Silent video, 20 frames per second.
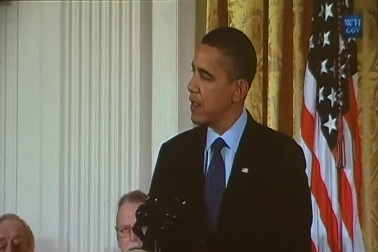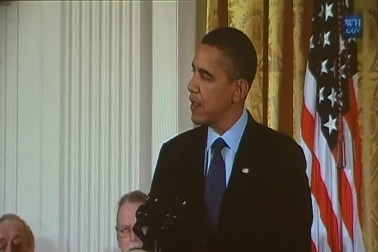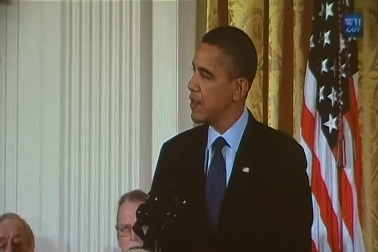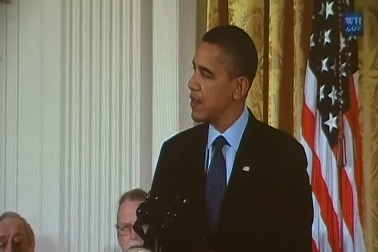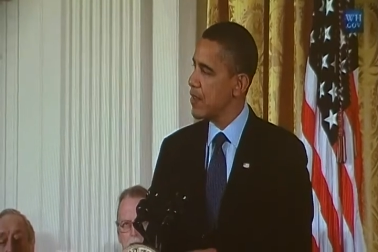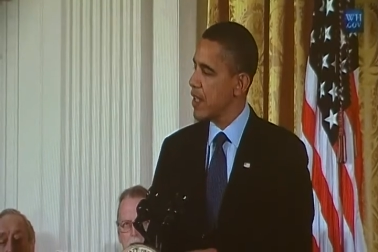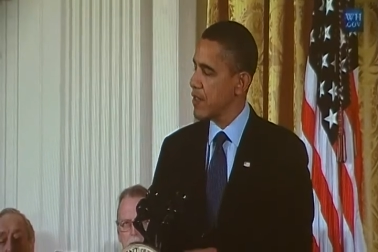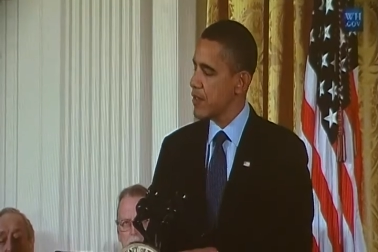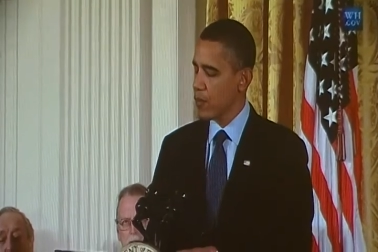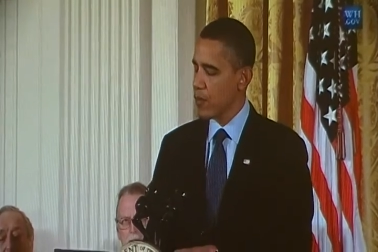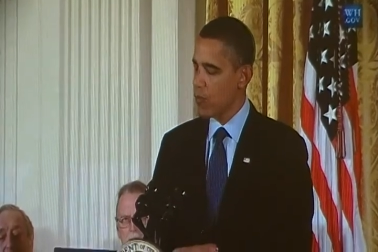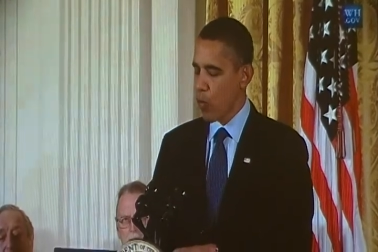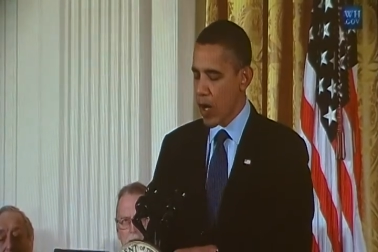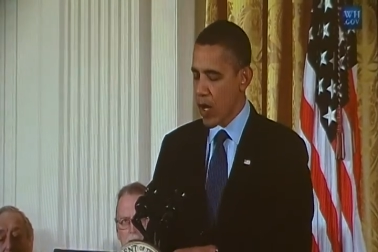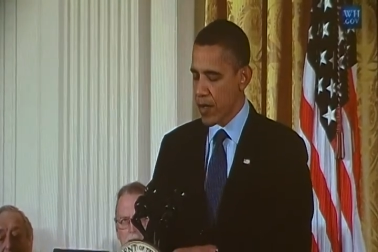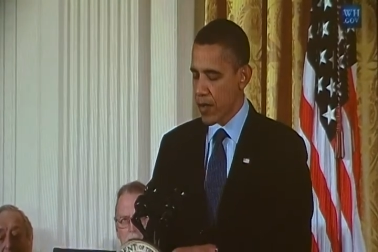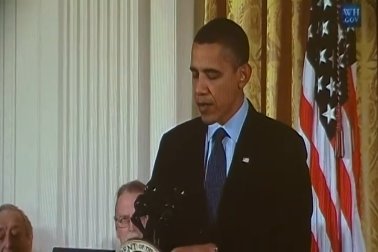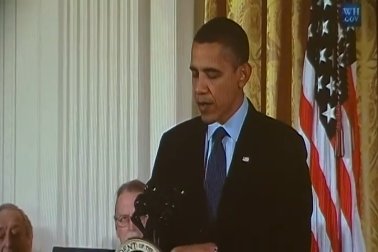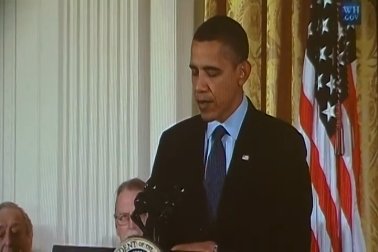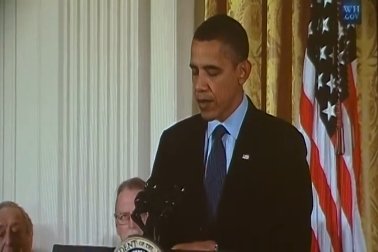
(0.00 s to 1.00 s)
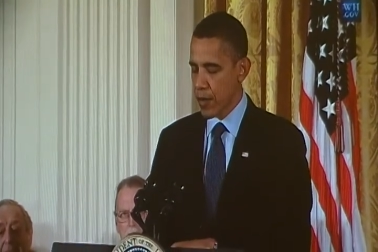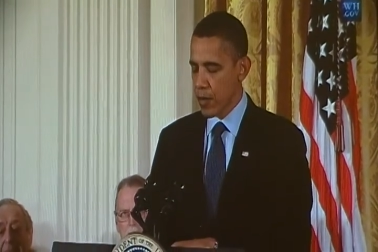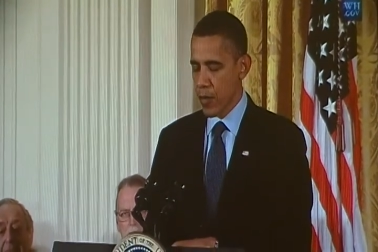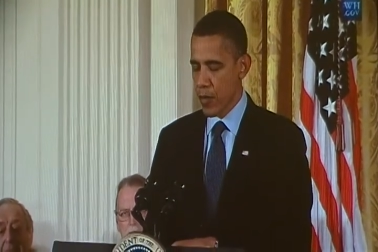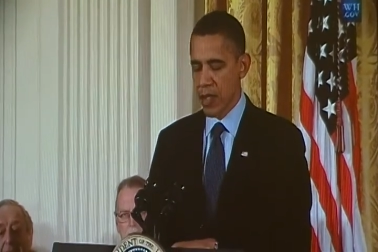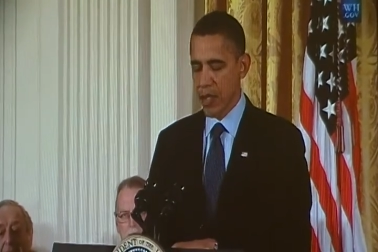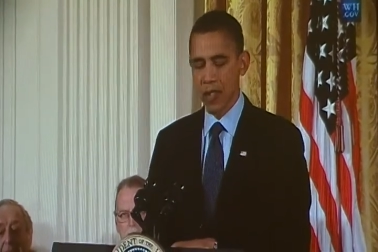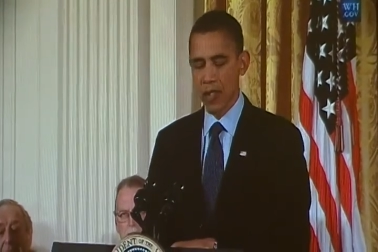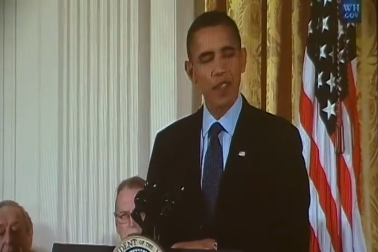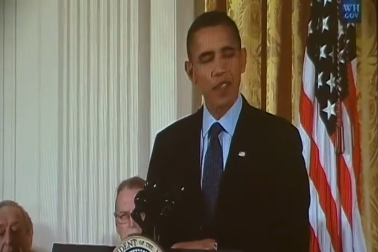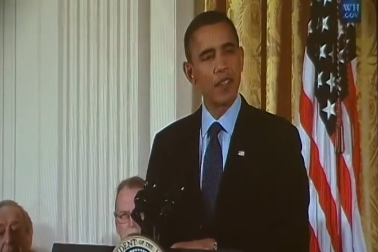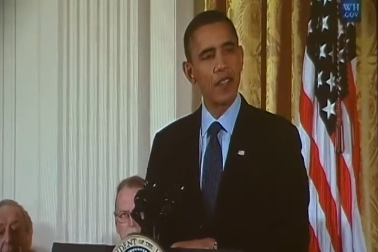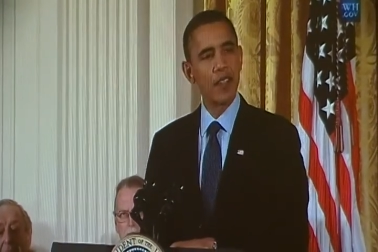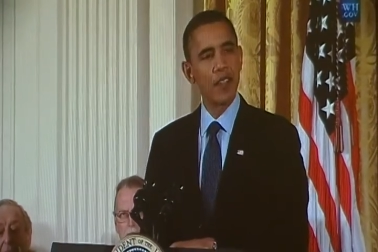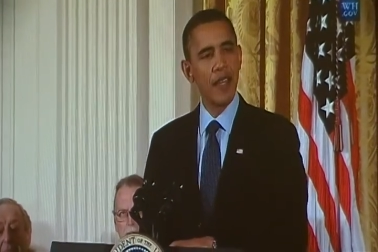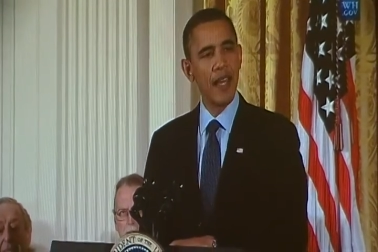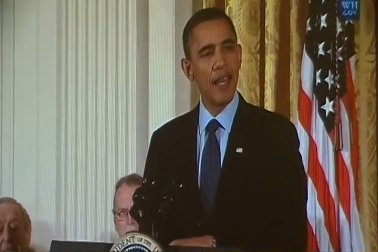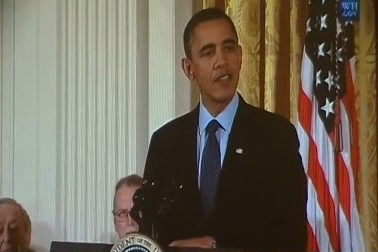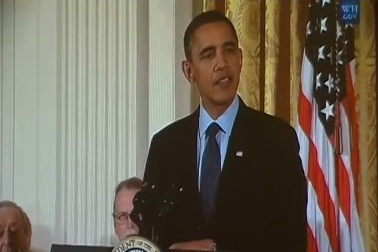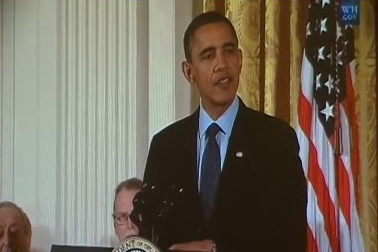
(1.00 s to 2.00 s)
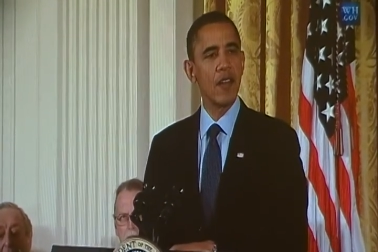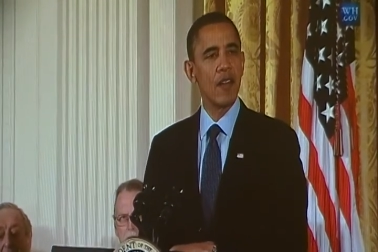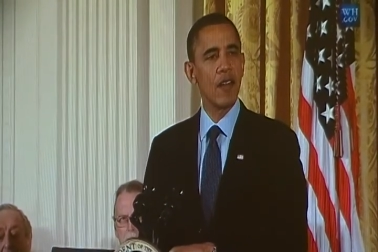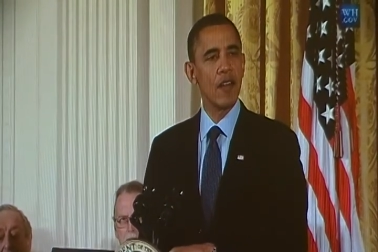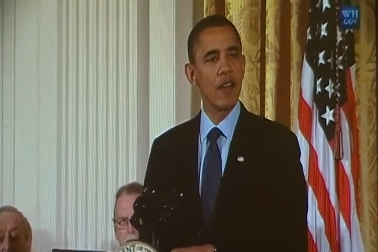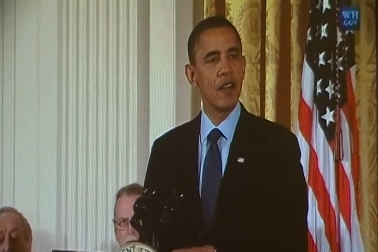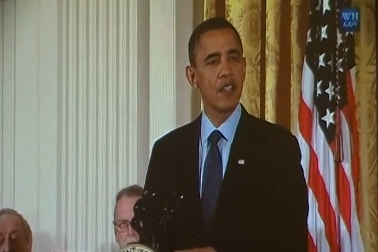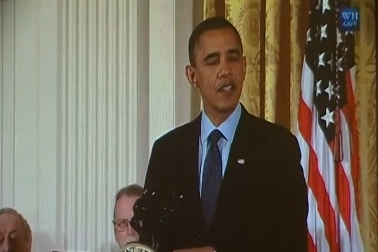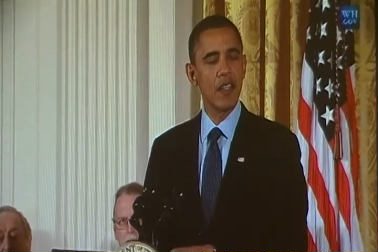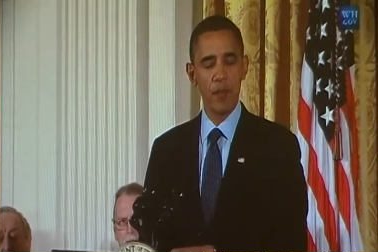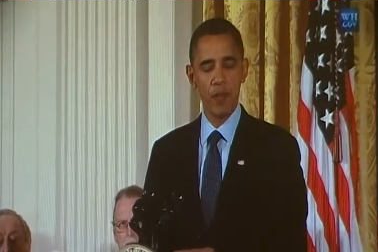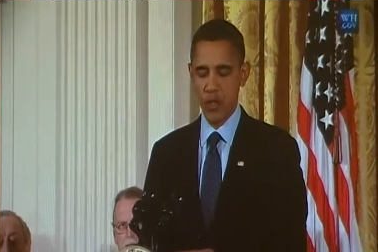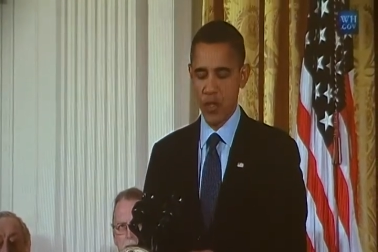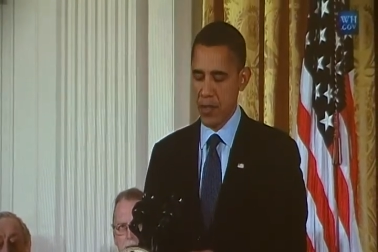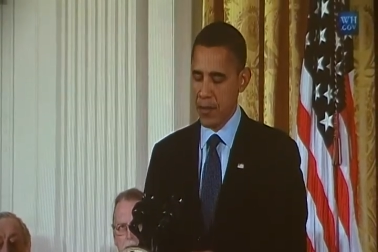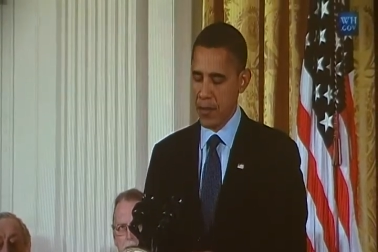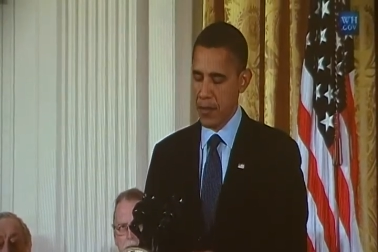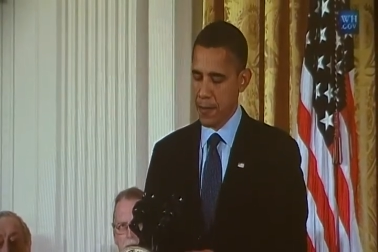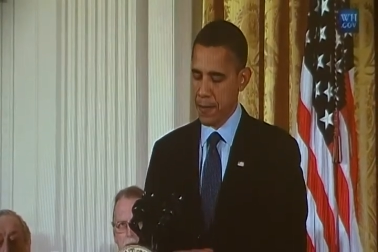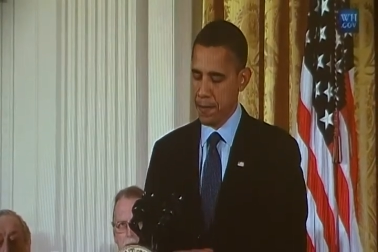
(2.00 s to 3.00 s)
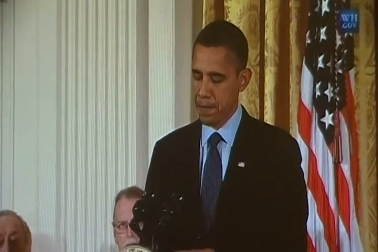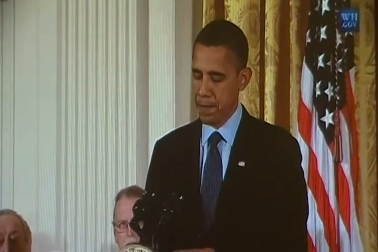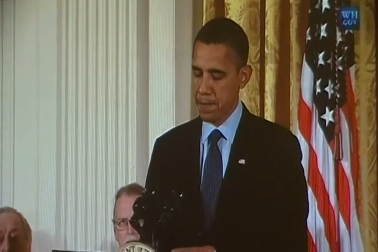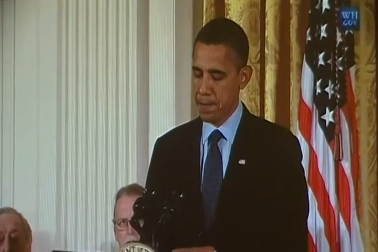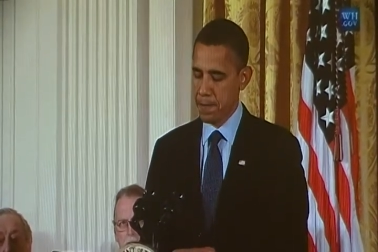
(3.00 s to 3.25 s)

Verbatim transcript: the sense of wonder and the willingness to test our assumptions,